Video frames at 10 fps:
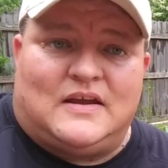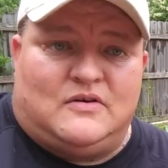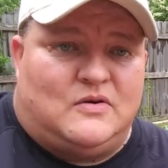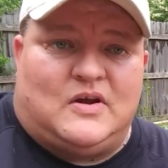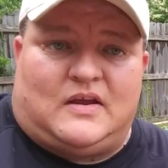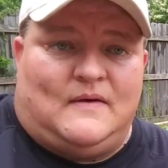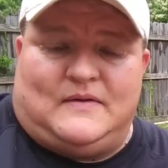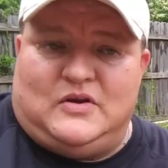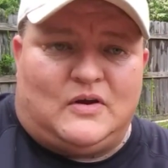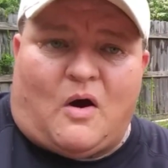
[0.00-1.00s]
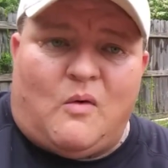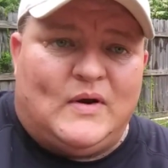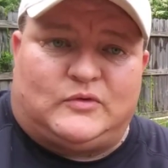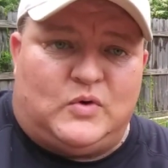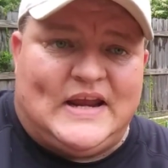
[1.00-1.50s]
You can
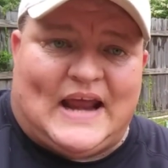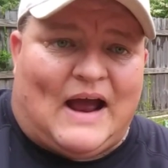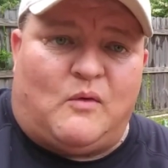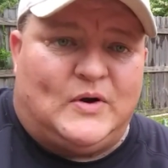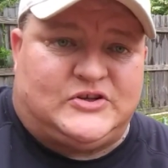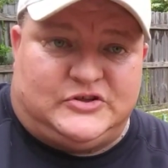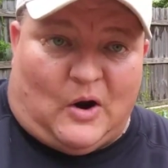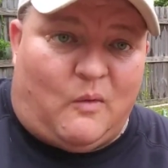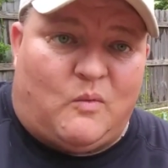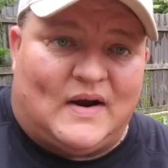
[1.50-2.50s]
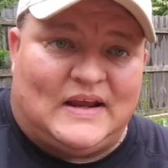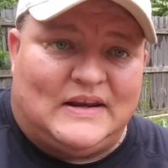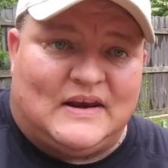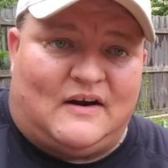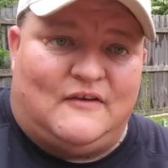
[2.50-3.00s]
always weed out what you don't want
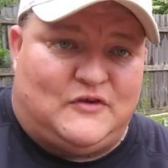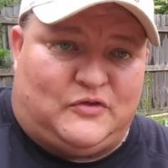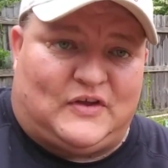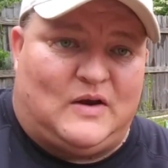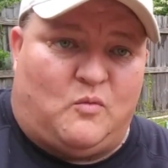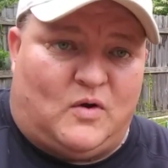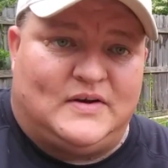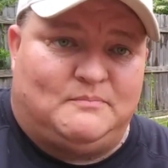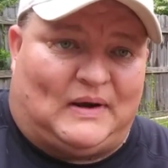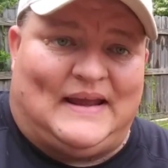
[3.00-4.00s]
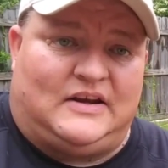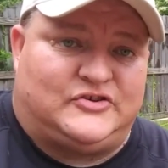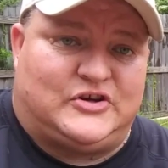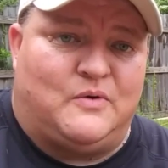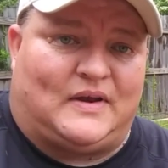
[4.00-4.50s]
in there if you think one plant is
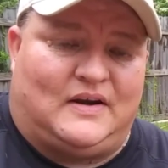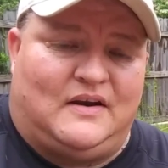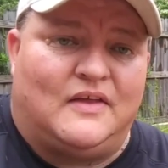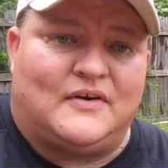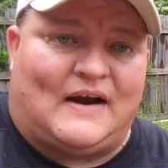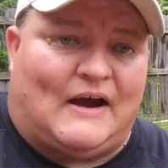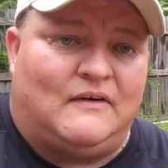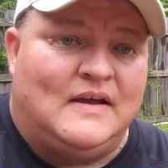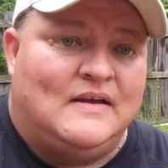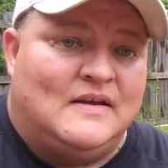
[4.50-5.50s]
choking another out.